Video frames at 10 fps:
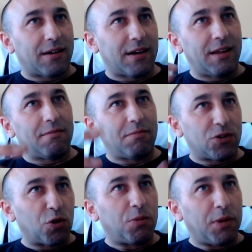Okay, it's
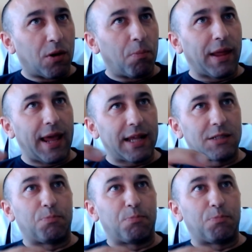going to be complex,